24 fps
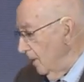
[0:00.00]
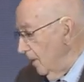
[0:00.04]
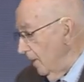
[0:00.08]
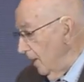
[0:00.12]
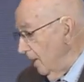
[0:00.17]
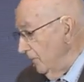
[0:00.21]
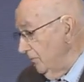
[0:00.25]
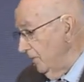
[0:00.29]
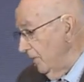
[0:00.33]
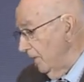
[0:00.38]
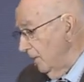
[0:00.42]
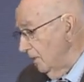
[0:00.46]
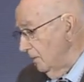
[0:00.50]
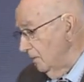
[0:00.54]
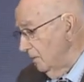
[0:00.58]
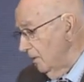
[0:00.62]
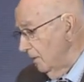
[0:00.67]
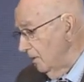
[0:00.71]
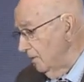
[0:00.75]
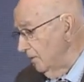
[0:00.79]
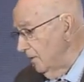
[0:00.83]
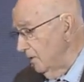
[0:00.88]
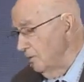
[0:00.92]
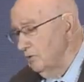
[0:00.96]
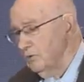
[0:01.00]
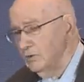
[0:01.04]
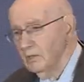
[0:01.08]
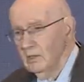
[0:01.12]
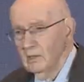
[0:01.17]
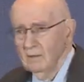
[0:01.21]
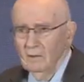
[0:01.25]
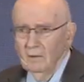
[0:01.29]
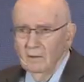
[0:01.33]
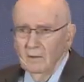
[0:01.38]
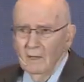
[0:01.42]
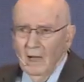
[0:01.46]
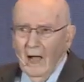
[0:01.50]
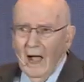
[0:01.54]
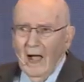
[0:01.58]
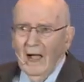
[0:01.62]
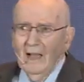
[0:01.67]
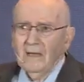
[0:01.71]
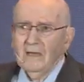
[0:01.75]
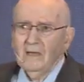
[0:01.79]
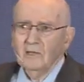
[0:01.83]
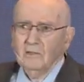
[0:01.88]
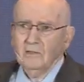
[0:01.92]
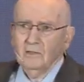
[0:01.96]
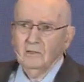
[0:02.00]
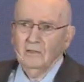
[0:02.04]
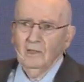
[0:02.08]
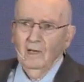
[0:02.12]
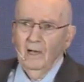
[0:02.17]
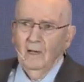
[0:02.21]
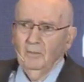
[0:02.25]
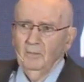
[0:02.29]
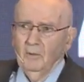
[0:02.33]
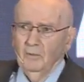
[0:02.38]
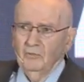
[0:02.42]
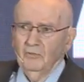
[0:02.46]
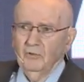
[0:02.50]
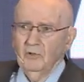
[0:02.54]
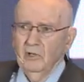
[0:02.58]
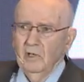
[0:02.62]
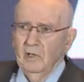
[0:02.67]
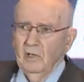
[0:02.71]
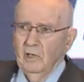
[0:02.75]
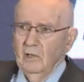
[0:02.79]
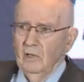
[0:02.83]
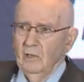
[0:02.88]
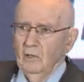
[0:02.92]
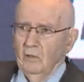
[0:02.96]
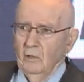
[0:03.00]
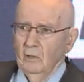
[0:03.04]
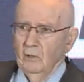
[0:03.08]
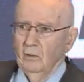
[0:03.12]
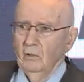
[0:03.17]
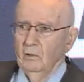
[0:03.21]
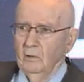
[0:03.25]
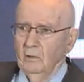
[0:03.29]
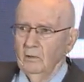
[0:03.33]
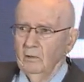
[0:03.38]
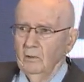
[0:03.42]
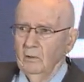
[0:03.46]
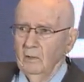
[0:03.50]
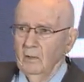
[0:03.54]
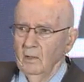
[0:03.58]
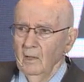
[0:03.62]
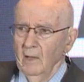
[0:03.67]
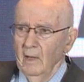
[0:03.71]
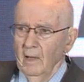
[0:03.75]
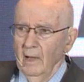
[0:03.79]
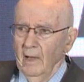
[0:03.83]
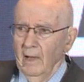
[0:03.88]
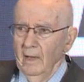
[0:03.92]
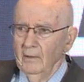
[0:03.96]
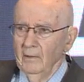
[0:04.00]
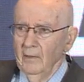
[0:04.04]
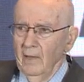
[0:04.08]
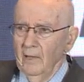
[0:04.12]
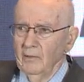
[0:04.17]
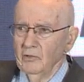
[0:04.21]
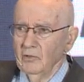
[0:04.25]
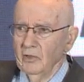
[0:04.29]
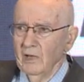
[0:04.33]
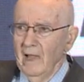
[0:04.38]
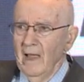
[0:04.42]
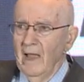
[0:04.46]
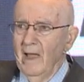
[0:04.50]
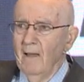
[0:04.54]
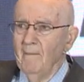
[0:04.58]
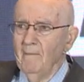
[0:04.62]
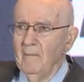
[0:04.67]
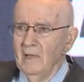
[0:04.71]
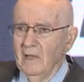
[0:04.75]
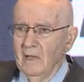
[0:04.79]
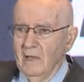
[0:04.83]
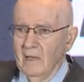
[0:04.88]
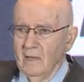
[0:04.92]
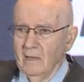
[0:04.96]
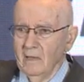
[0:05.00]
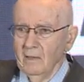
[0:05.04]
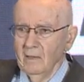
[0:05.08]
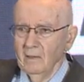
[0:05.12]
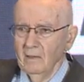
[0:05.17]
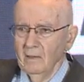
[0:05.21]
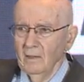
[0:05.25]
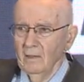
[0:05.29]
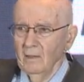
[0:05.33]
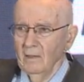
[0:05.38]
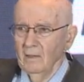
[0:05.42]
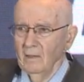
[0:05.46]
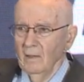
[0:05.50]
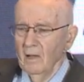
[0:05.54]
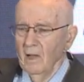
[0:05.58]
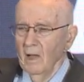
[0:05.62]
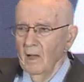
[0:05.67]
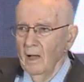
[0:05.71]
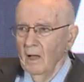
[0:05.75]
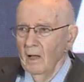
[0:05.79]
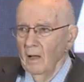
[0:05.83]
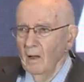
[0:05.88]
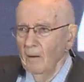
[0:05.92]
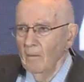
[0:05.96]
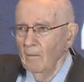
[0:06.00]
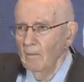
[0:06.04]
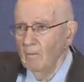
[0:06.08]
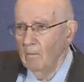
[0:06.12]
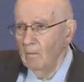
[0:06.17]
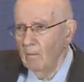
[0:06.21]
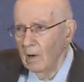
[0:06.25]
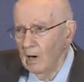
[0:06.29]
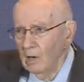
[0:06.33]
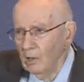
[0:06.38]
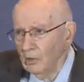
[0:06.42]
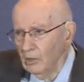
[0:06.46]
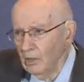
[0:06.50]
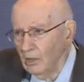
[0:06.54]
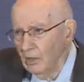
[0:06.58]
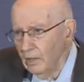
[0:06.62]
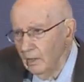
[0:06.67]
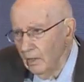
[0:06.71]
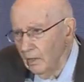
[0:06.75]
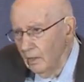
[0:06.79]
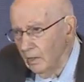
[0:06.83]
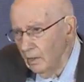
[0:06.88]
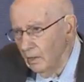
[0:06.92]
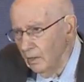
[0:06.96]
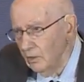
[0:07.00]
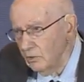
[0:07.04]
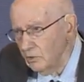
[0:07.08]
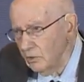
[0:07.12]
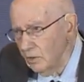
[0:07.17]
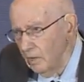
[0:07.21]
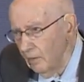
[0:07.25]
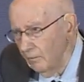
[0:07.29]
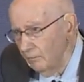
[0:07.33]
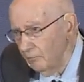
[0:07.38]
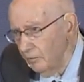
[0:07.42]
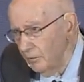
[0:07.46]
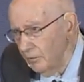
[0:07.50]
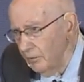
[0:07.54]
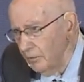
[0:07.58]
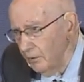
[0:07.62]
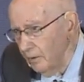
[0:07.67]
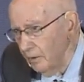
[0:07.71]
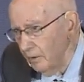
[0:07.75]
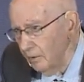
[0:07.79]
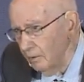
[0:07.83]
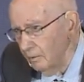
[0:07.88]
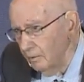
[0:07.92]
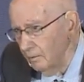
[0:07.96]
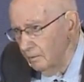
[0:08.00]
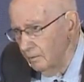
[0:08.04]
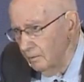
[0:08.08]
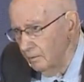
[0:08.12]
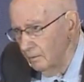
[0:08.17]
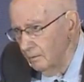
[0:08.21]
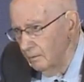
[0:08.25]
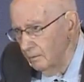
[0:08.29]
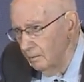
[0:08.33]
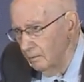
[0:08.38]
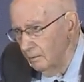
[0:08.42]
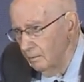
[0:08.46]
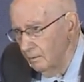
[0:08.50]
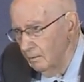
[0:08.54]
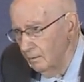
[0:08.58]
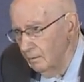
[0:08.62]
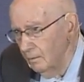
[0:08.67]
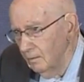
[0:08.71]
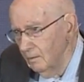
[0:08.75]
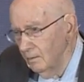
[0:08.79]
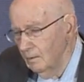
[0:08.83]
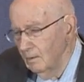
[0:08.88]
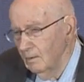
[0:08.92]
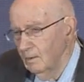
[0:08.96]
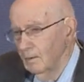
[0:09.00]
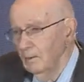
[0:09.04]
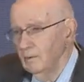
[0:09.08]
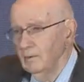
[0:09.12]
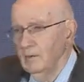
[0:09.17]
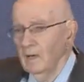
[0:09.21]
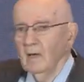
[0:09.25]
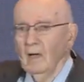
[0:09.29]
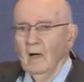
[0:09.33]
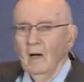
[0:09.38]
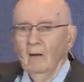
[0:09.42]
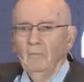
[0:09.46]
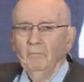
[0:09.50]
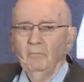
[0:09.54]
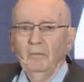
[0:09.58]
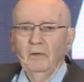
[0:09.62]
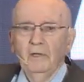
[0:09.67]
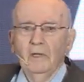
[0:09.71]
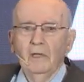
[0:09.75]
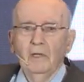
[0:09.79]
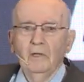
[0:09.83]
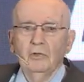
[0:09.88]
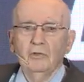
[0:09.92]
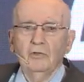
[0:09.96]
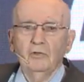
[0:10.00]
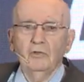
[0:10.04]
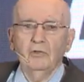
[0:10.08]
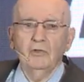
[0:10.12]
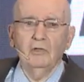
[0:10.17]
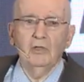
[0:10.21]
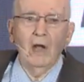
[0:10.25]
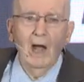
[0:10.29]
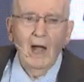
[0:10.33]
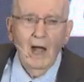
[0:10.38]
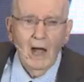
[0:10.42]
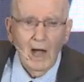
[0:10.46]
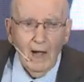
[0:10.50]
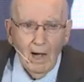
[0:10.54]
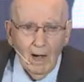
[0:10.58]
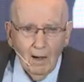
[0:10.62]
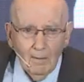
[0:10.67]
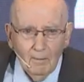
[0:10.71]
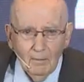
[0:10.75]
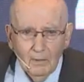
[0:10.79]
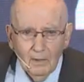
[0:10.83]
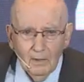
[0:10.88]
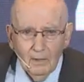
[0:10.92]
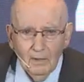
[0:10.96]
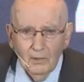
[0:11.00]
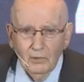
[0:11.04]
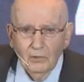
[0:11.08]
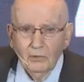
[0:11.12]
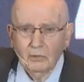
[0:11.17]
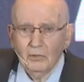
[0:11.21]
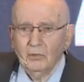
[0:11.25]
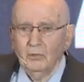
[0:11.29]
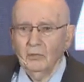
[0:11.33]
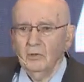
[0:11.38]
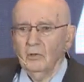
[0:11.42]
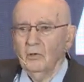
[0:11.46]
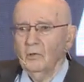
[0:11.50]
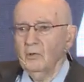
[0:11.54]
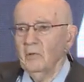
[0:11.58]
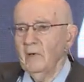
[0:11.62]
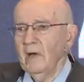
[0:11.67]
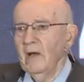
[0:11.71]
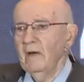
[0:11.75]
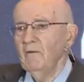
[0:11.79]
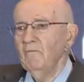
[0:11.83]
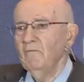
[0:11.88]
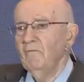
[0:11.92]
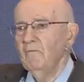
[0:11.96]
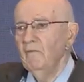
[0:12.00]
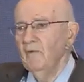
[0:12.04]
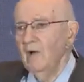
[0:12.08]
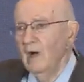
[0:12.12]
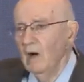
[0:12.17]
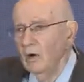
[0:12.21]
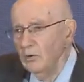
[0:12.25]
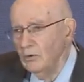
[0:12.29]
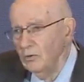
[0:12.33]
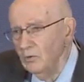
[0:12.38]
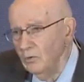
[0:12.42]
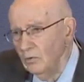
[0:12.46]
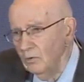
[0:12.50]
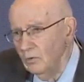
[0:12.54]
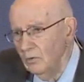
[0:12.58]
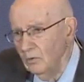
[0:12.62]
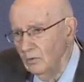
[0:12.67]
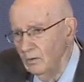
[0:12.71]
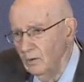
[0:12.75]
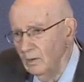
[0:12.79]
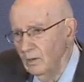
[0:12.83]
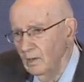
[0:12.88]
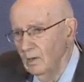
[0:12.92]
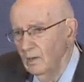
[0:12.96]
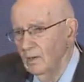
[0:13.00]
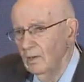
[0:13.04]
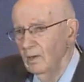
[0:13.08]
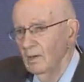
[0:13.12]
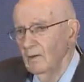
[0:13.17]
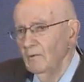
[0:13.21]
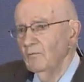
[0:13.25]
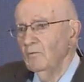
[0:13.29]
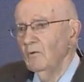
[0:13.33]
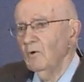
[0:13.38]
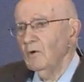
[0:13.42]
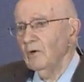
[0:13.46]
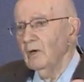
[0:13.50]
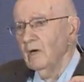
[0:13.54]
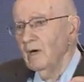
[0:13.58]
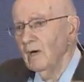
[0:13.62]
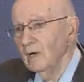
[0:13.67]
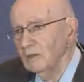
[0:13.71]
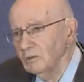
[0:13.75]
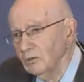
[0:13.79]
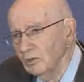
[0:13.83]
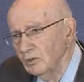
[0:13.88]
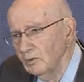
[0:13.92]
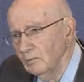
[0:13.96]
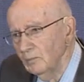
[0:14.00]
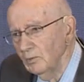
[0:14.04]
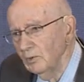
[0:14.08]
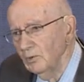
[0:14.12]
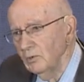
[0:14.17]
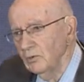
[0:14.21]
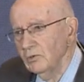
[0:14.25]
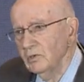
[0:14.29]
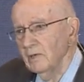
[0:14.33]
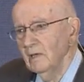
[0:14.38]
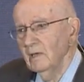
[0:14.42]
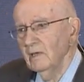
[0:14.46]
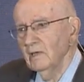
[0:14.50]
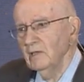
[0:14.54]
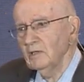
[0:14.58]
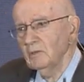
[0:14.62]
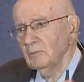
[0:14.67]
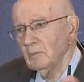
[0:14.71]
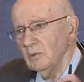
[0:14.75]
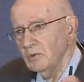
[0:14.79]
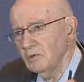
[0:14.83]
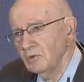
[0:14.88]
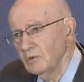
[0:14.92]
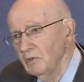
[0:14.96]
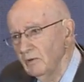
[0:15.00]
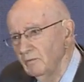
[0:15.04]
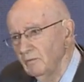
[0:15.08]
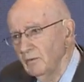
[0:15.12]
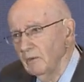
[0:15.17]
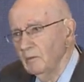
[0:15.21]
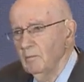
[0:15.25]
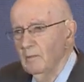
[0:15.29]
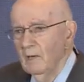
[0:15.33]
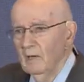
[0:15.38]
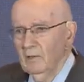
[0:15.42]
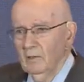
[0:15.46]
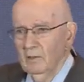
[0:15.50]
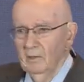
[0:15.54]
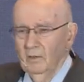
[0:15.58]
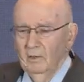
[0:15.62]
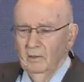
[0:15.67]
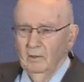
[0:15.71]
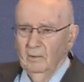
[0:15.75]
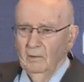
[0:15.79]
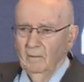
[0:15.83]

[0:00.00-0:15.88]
And then there's the highest type of CEO, and that's ME. Marketing is everything. The company's job is to create value for customers in a specific market.